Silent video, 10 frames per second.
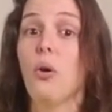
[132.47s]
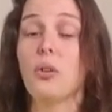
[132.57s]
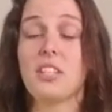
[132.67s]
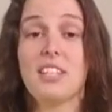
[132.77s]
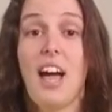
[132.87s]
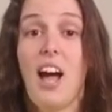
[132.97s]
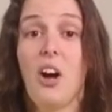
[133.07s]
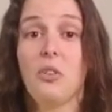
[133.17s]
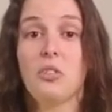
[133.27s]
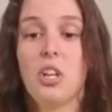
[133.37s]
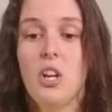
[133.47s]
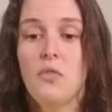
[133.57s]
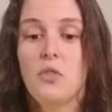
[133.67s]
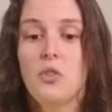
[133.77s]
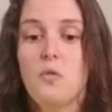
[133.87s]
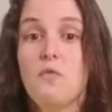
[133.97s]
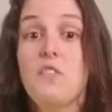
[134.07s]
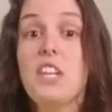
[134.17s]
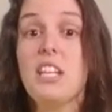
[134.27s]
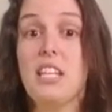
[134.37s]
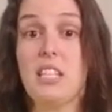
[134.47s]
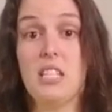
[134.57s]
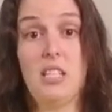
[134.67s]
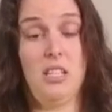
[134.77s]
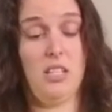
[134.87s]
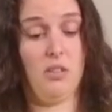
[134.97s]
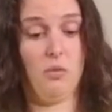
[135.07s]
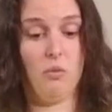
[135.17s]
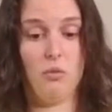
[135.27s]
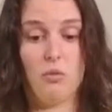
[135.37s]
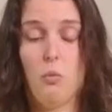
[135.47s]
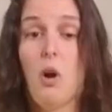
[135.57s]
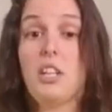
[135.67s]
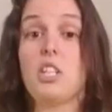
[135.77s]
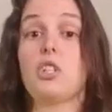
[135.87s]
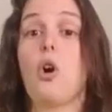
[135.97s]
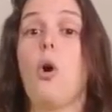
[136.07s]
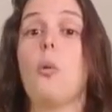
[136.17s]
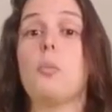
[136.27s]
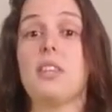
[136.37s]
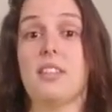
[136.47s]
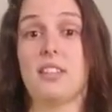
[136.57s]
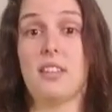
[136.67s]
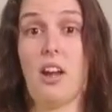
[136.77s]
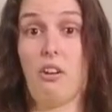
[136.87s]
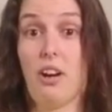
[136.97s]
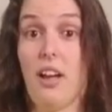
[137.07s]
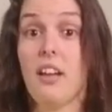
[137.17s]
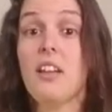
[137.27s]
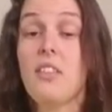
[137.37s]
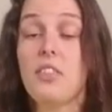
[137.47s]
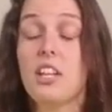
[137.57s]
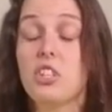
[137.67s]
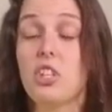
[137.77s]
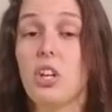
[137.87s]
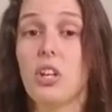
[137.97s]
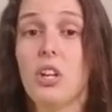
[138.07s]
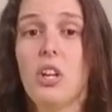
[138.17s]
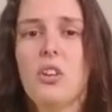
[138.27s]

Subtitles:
sound. You feel it wanting to open this area. That's good.